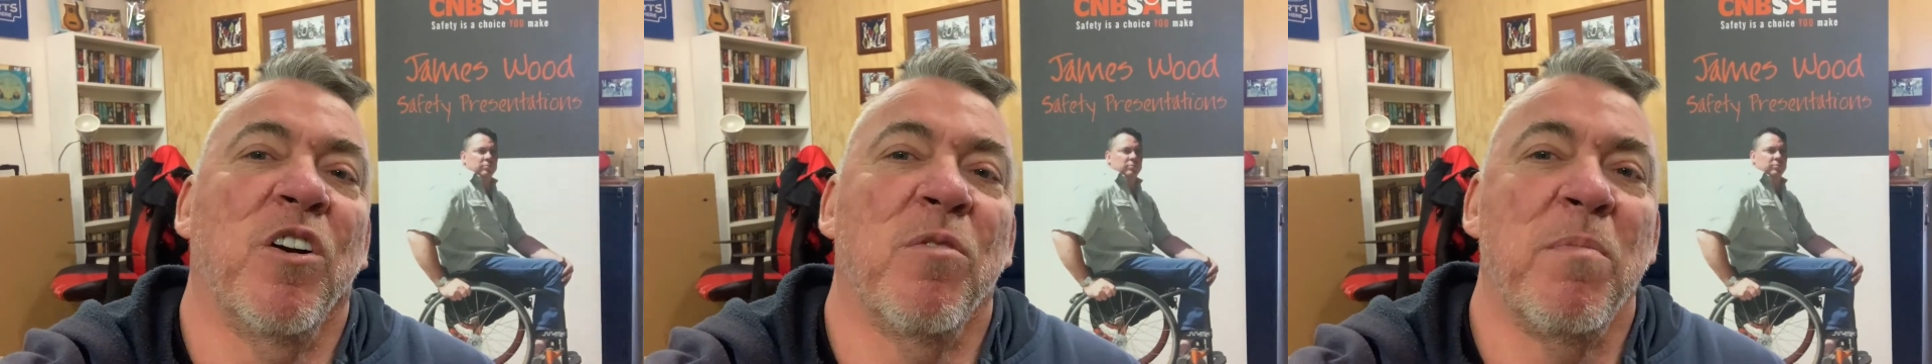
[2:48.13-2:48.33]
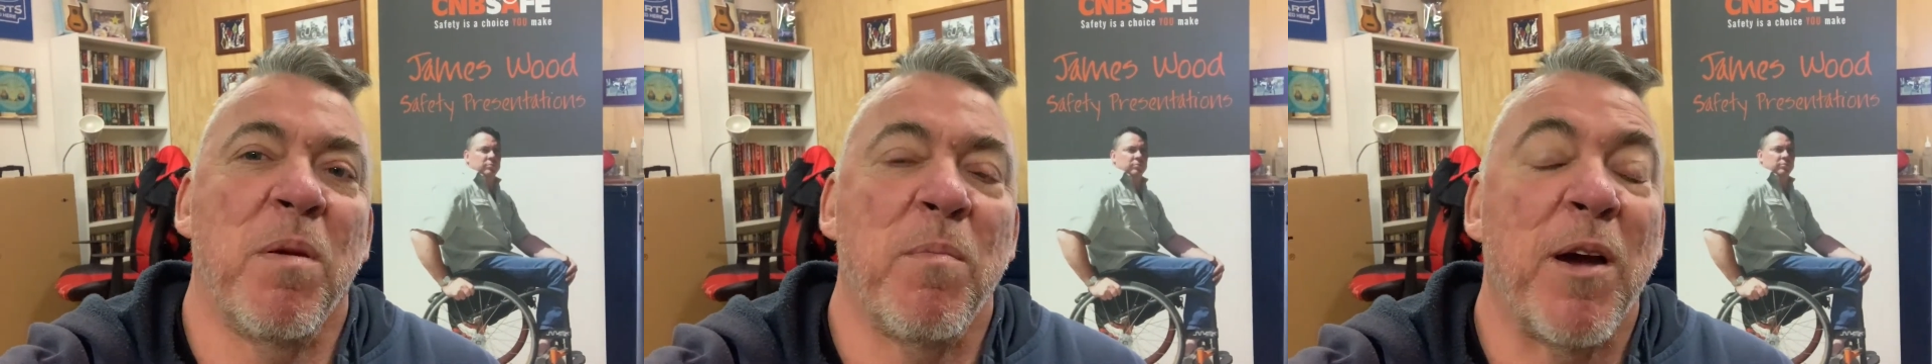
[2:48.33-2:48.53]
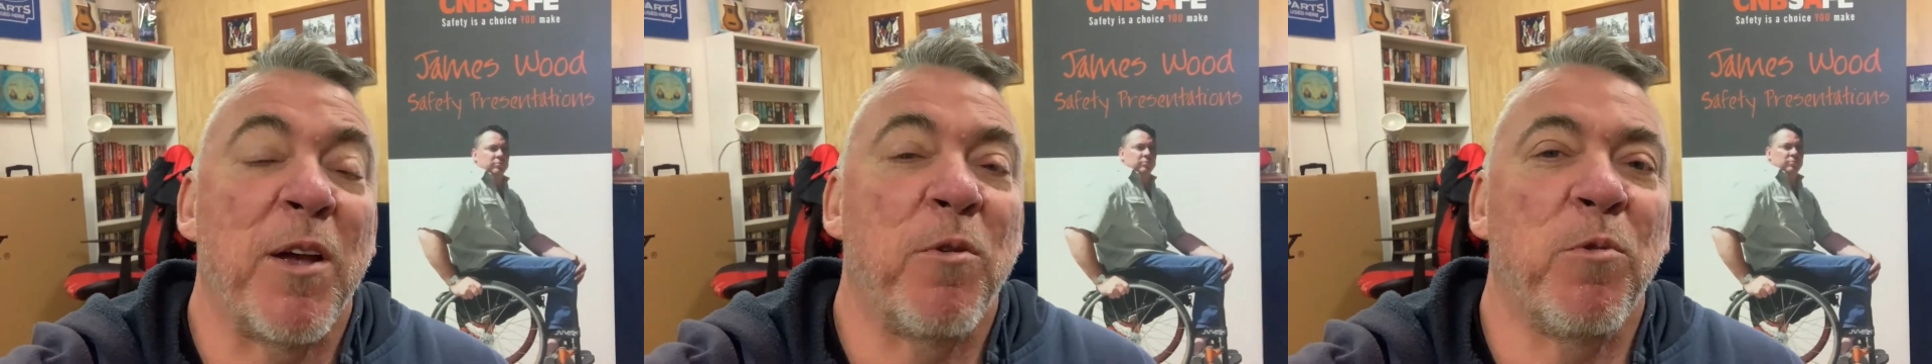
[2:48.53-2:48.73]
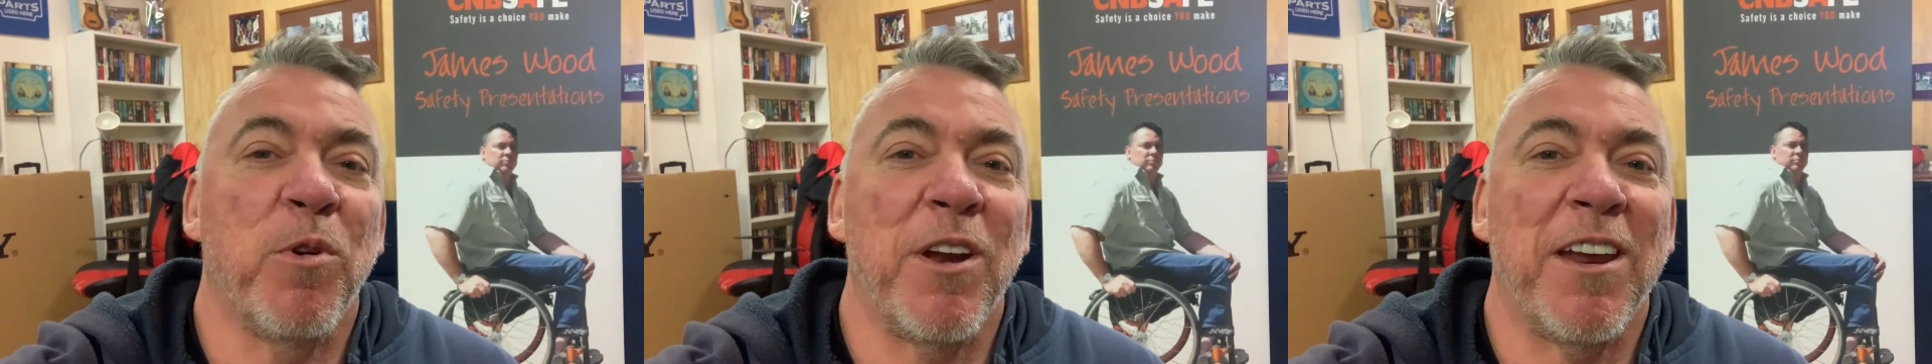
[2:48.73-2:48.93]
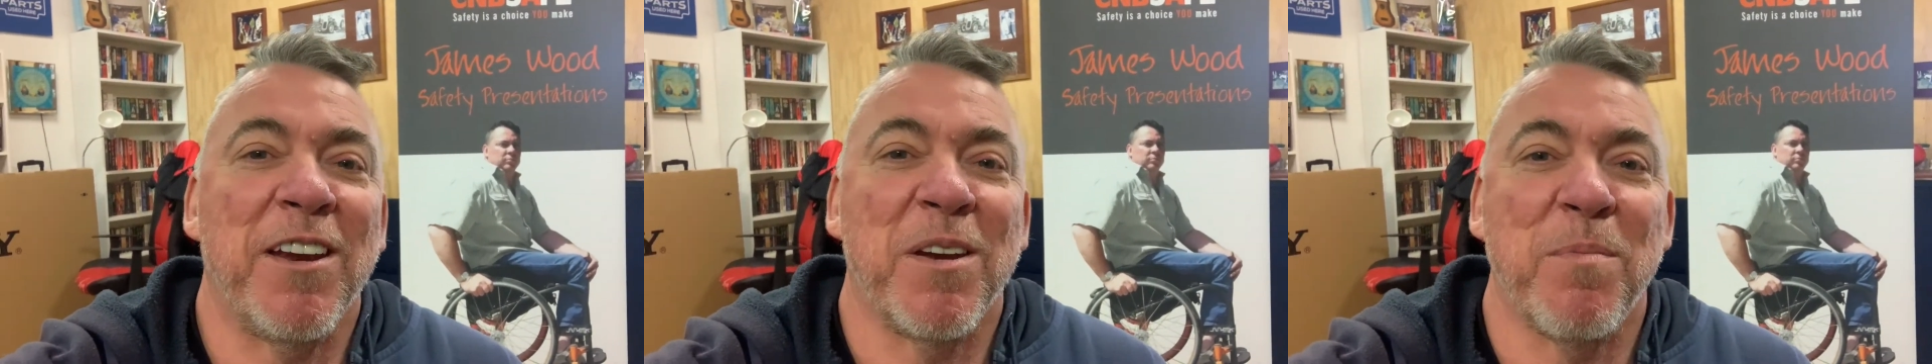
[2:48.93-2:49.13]
got me mate
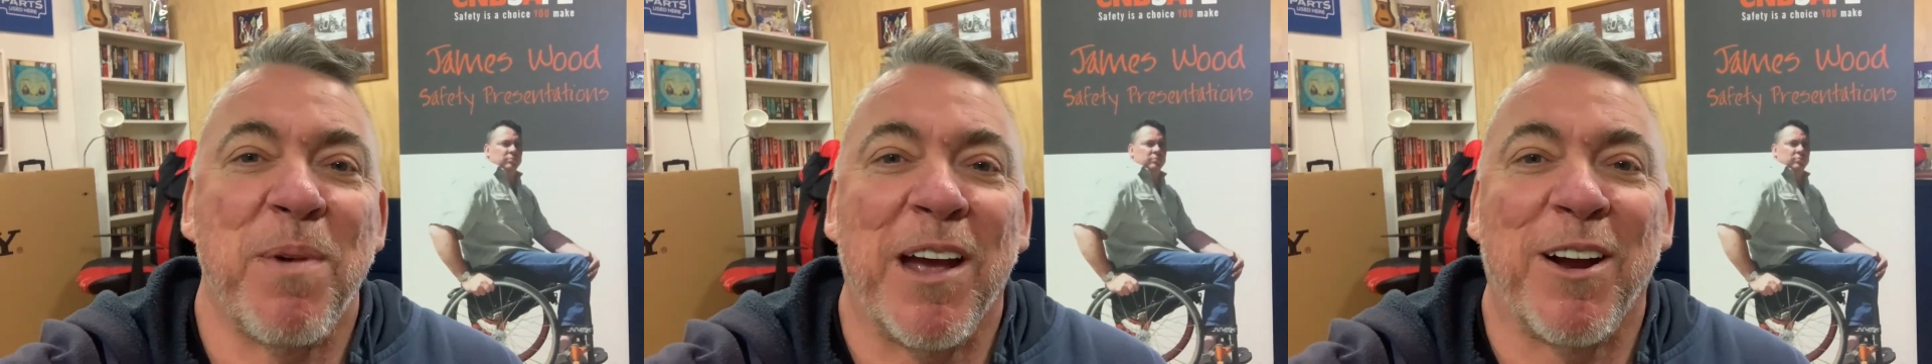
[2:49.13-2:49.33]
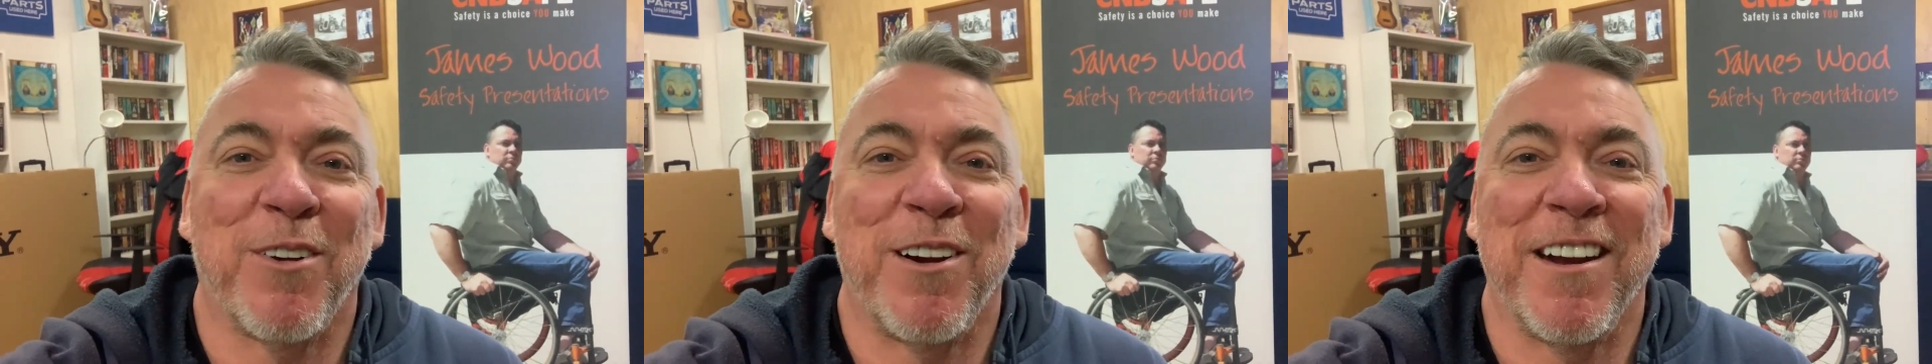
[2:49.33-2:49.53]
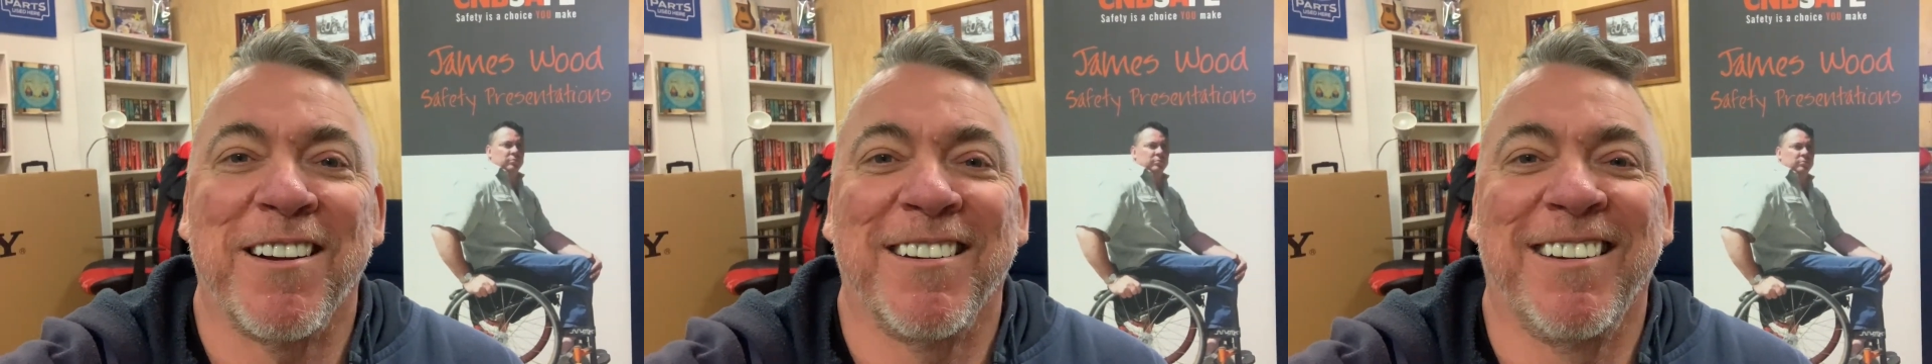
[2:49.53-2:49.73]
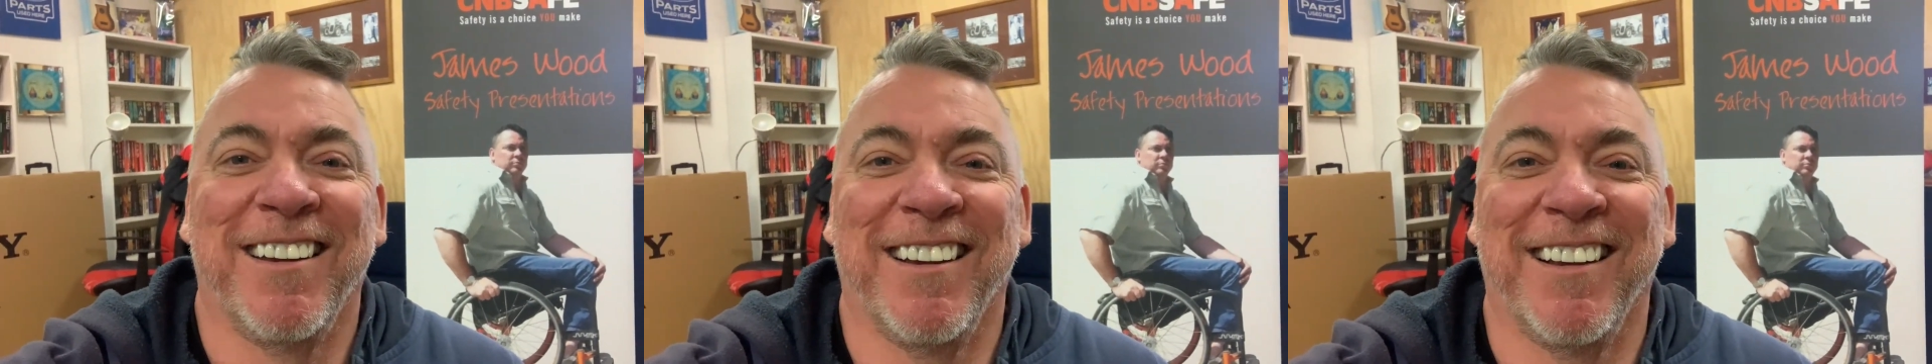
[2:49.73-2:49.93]
Woody in the background.